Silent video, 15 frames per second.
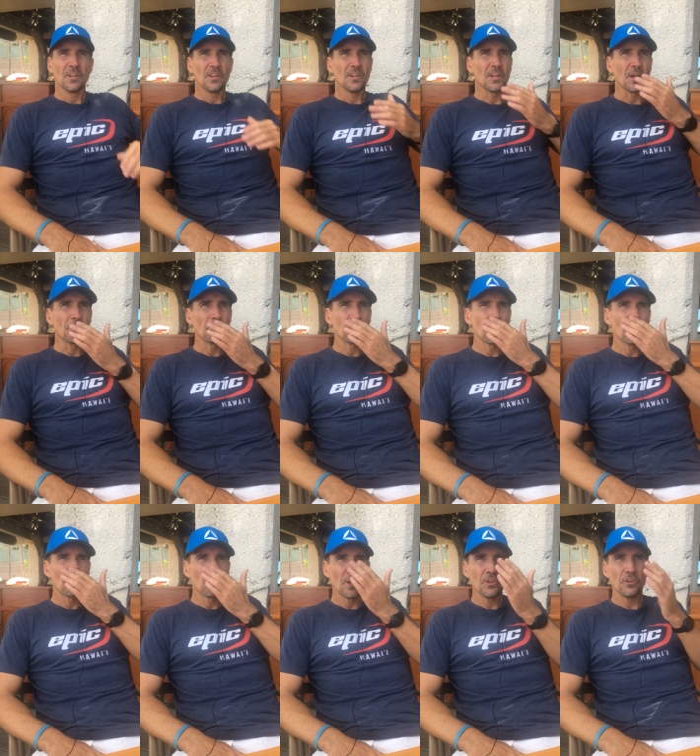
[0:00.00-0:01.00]
You know,
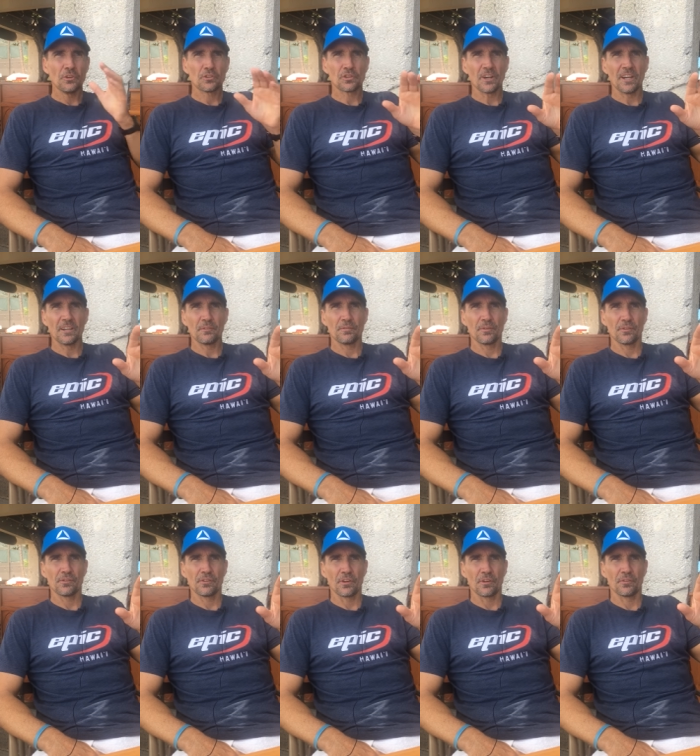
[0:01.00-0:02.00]
when you train for
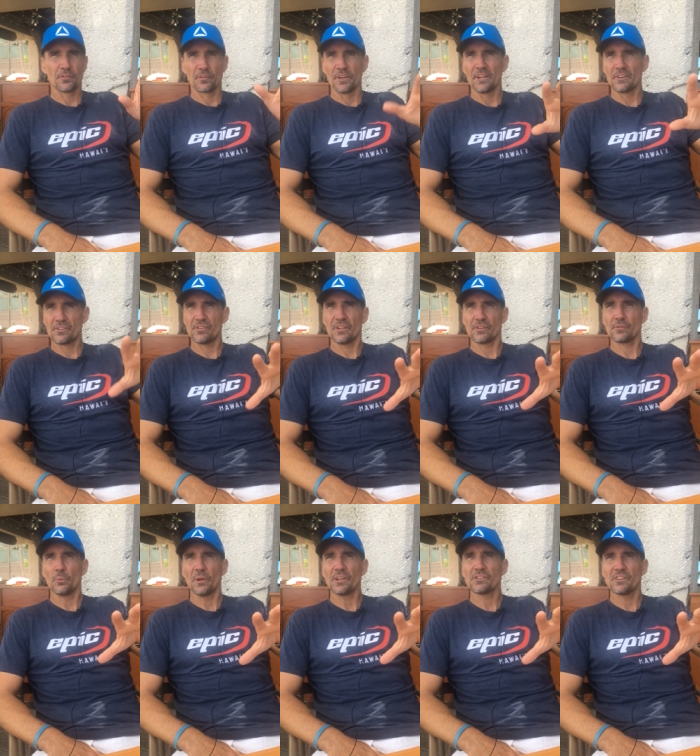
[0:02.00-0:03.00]
sort of 3 to 6
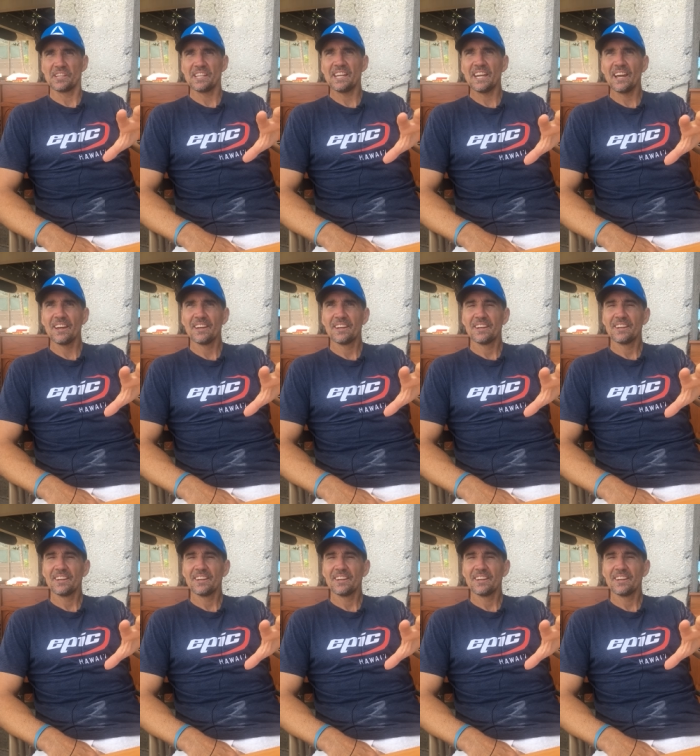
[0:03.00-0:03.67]
weeks a year,